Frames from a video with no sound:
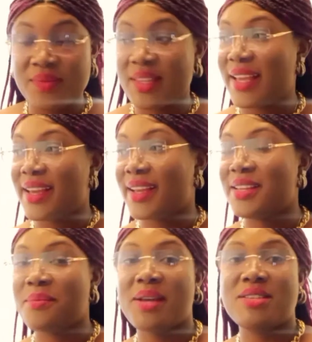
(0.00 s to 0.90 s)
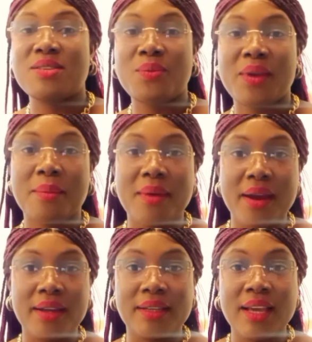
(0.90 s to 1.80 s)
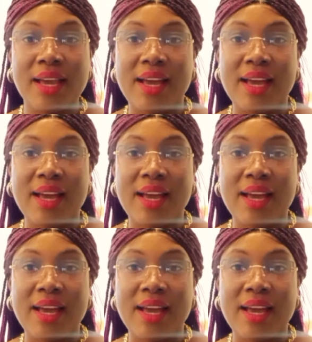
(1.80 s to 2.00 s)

Like I can imagine we are married,